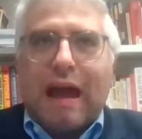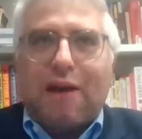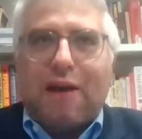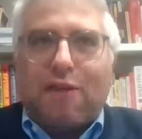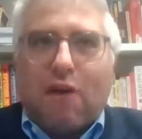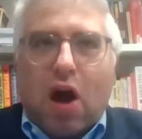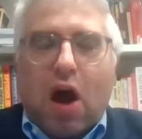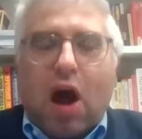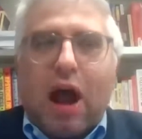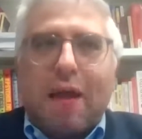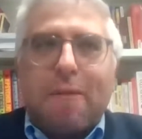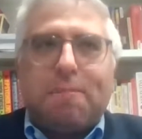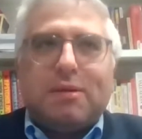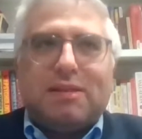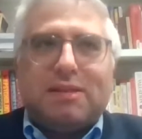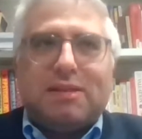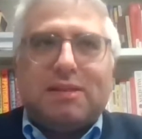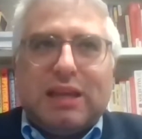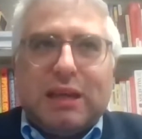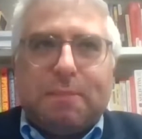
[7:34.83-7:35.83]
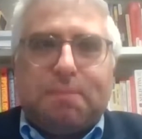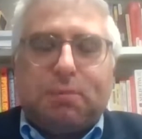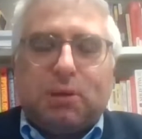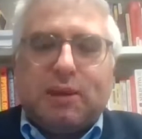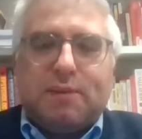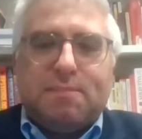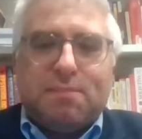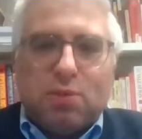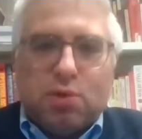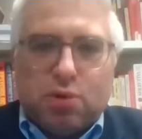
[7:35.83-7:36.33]
Have I been
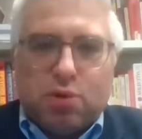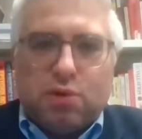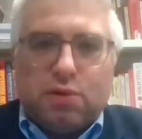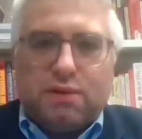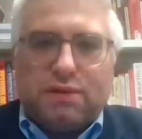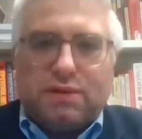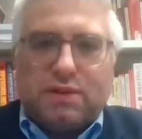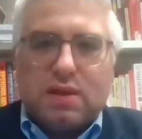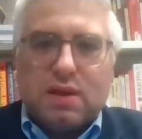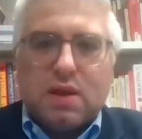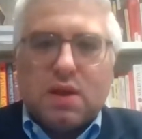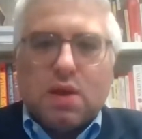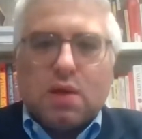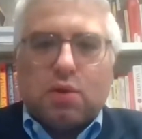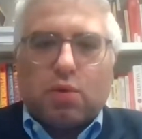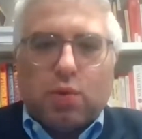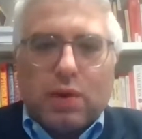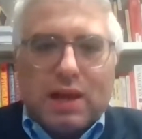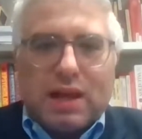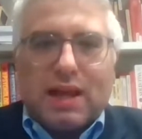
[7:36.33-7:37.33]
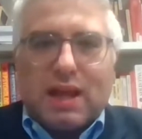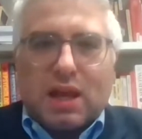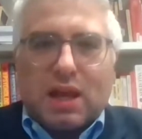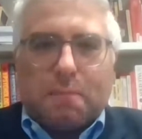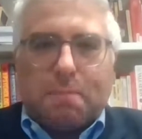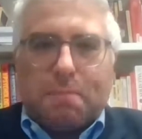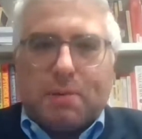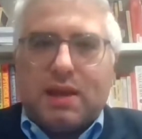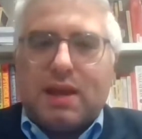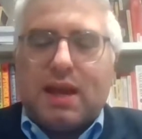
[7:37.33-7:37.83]
deeply moved reading
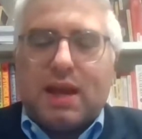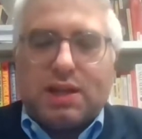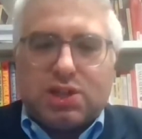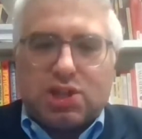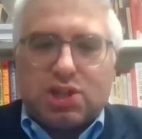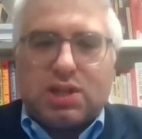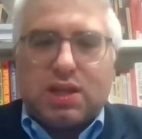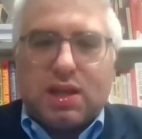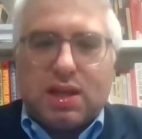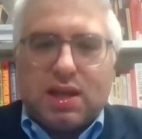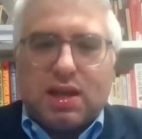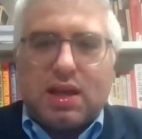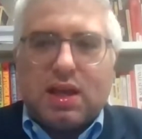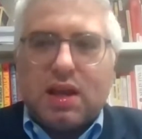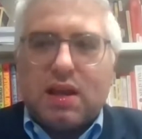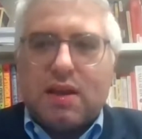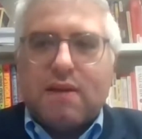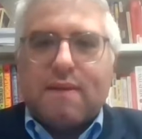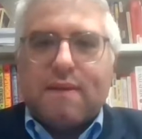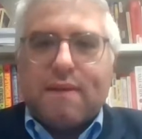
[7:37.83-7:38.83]
a PhD?